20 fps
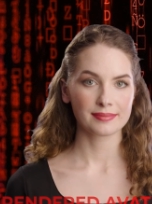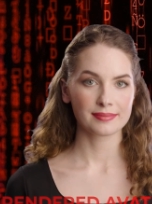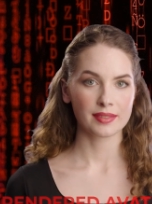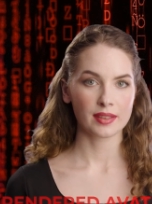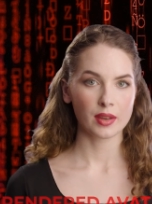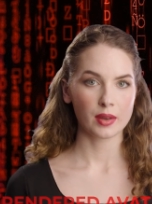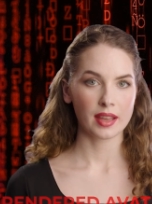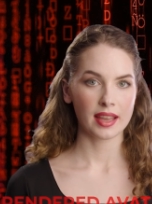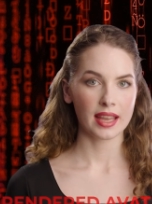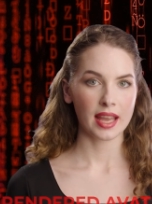
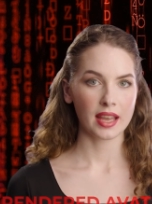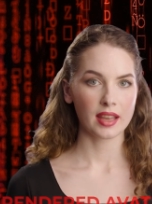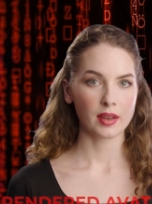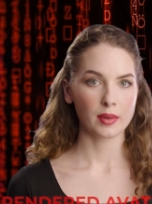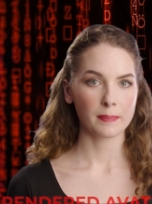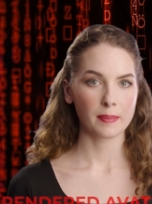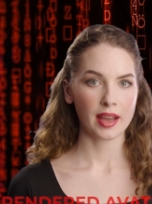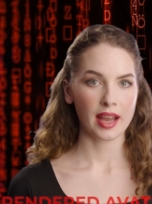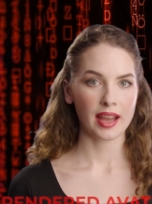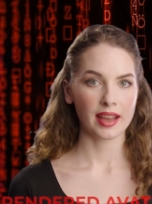You can ask
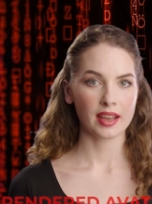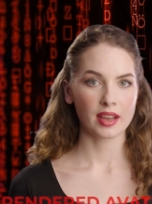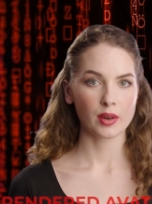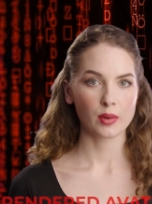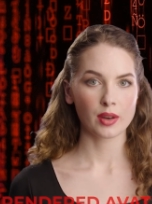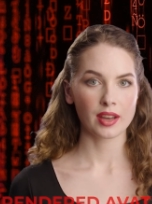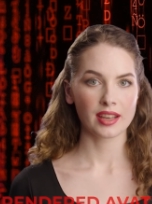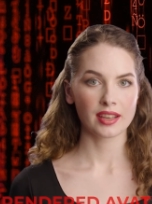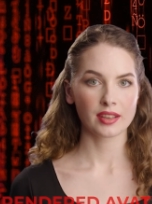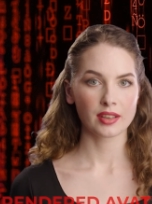me any
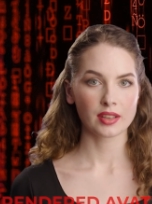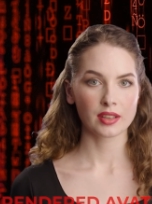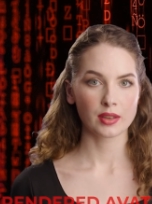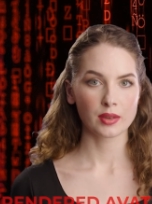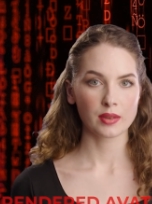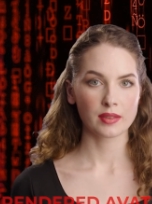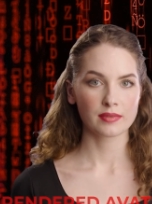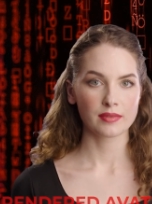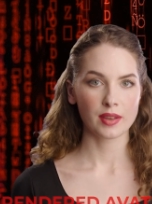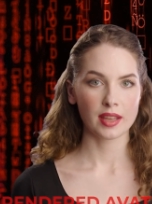questions you
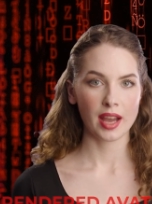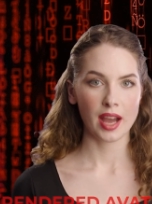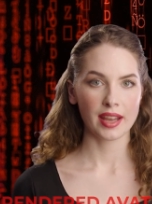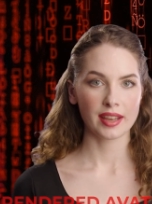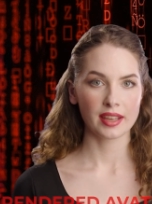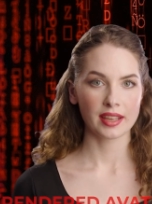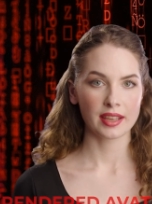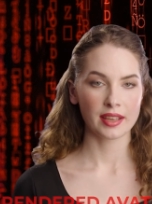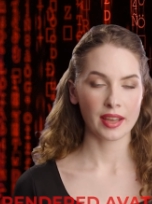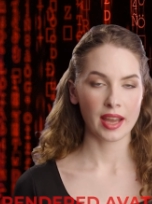have
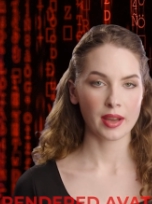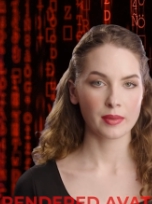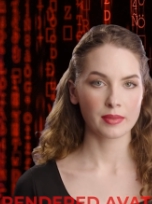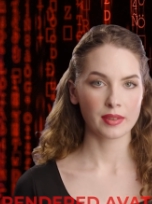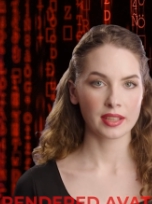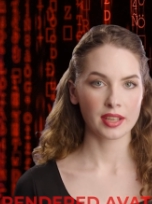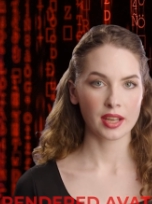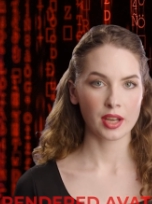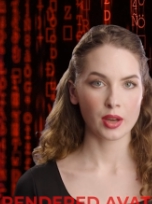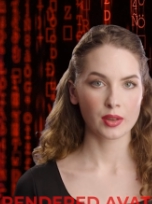regarding
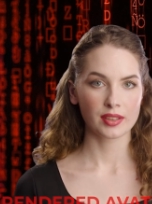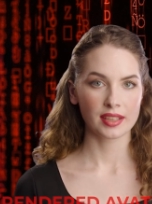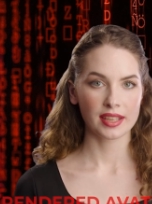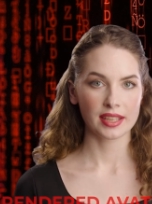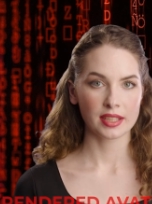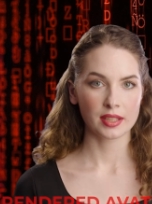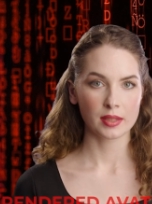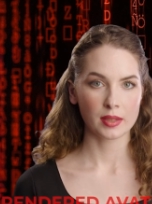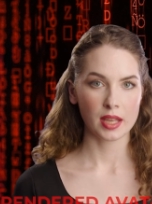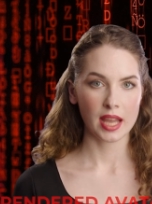
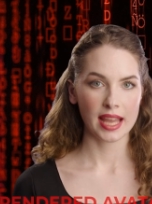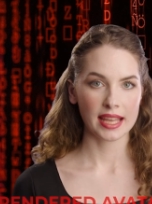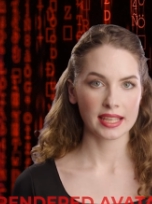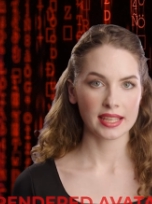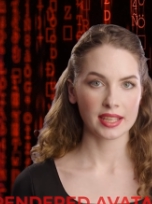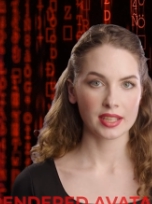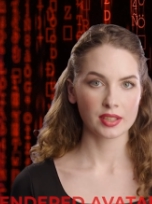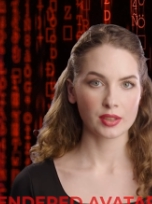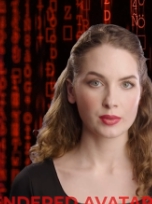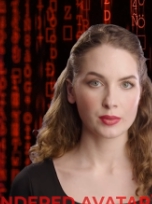cybersecurity or any
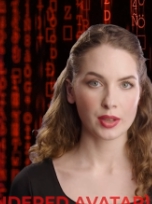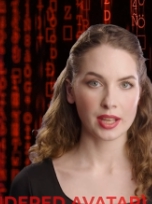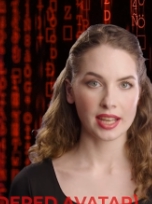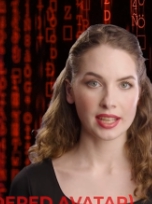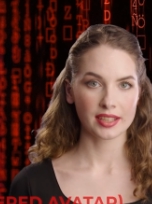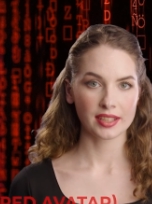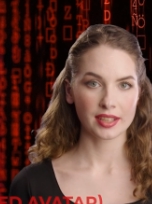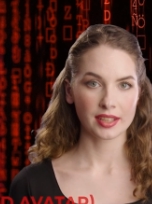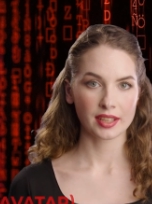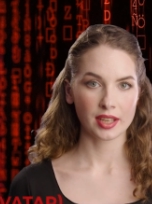other
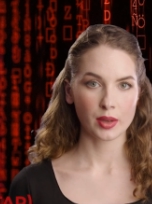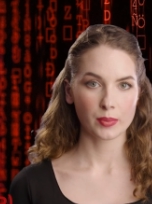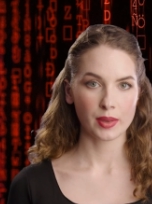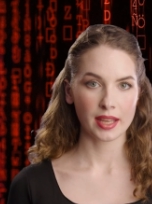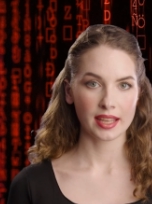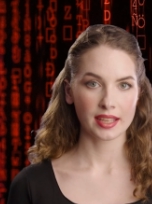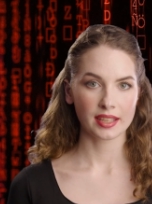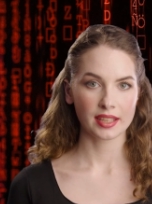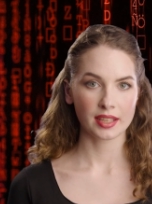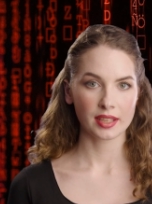related
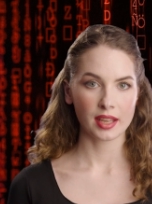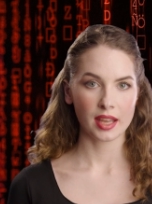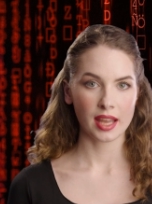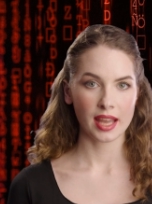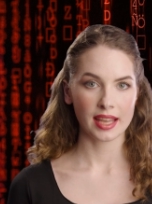topics,